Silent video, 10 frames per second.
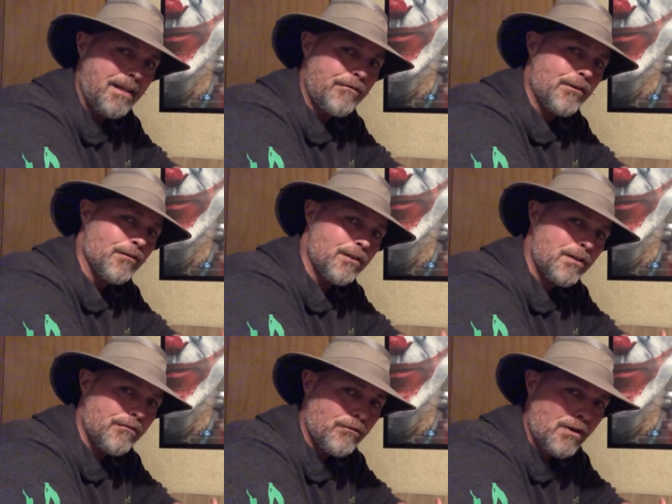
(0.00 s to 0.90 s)
If you're
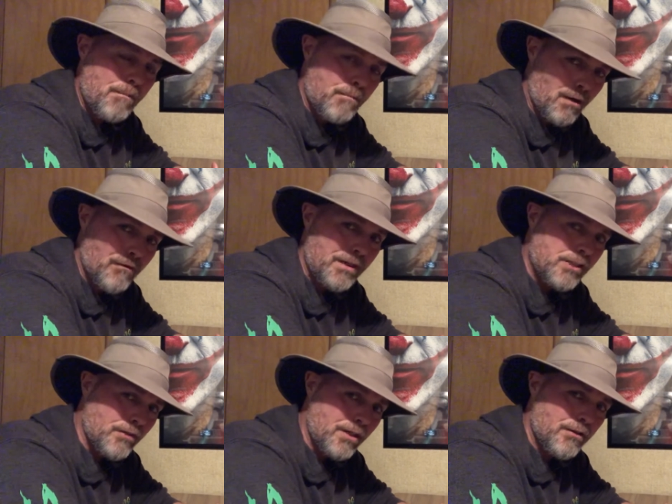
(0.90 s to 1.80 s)
looking for a perfect
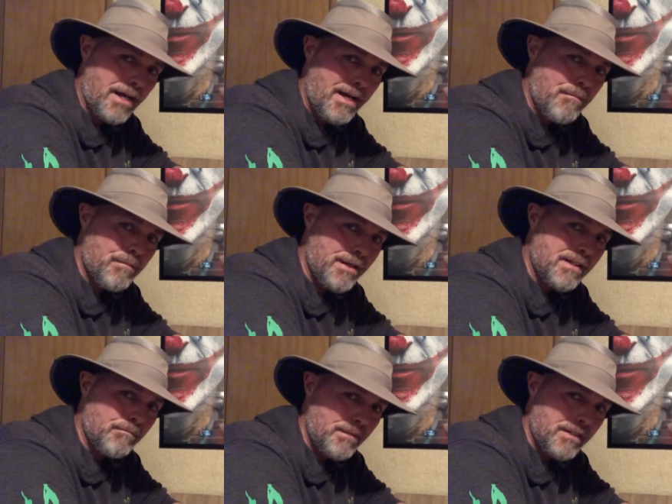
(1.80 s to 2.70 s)
trail cam pick
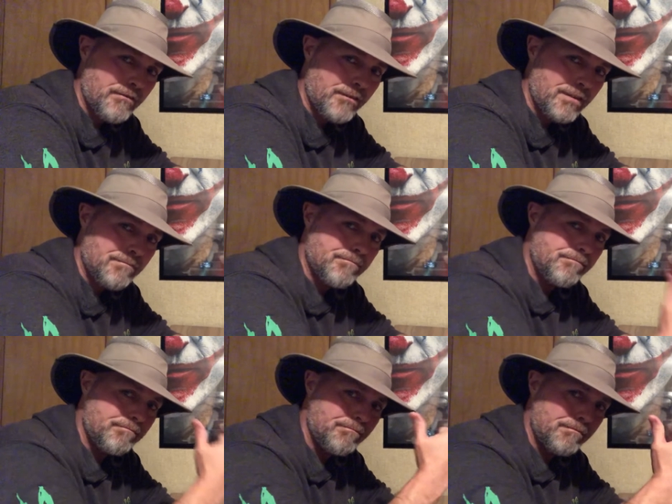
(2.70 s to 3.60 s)
of Bigfoot,
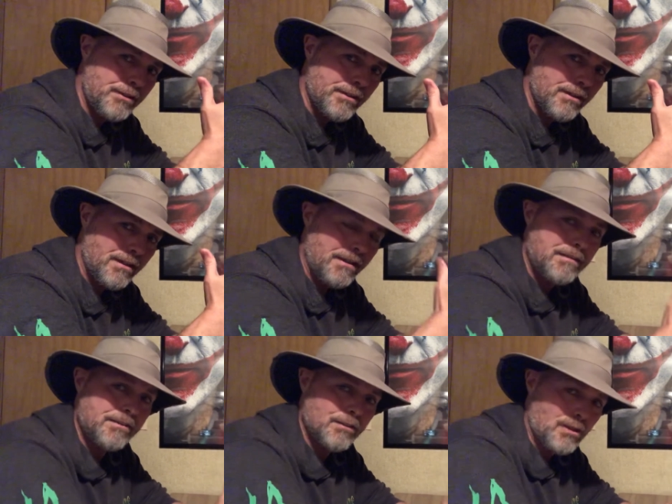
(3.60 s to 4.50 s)
good luck,
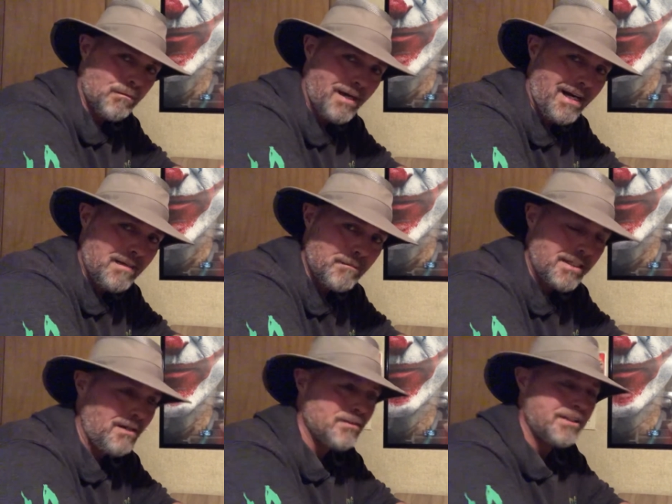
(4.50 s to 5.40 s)
so am I.
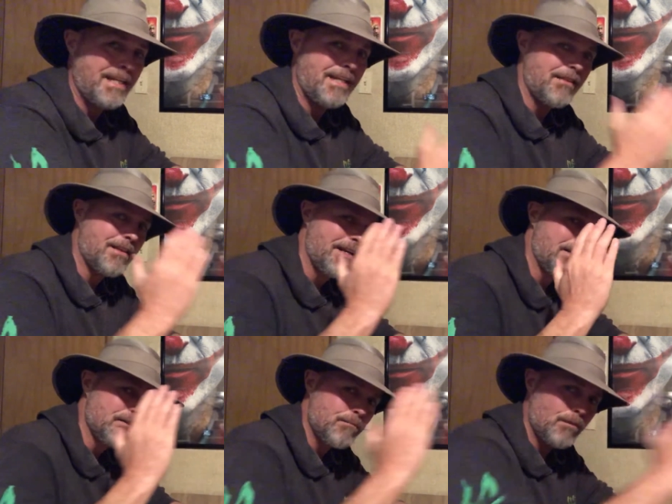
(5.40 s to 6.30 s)
Because anything
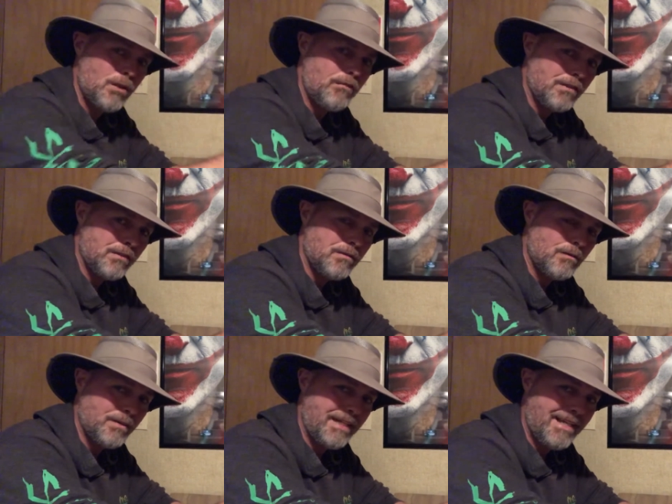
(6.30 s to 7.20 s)
that's moving
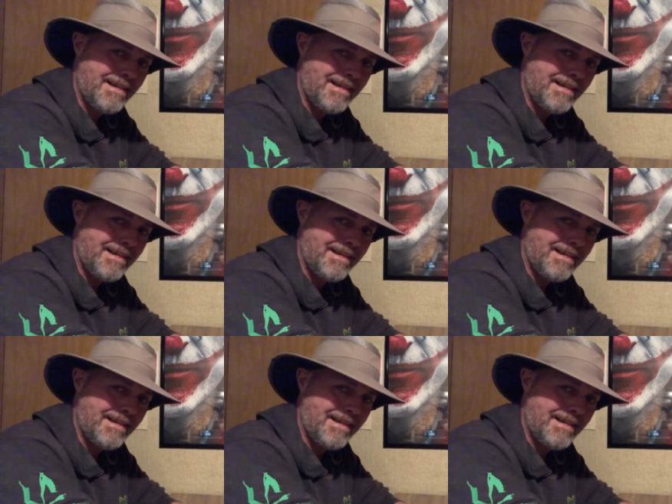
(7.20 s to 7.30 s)
with any